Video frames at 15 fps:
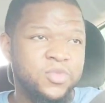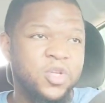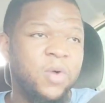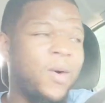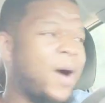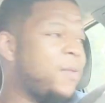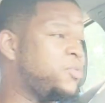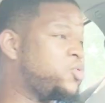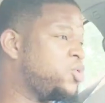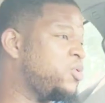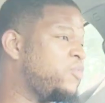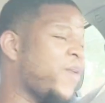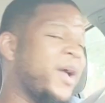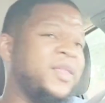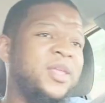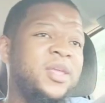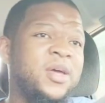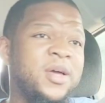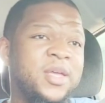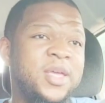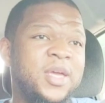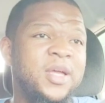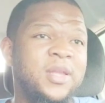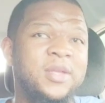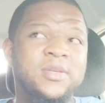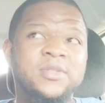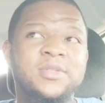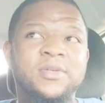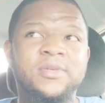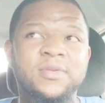So why would you fight the young
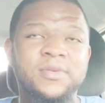killers?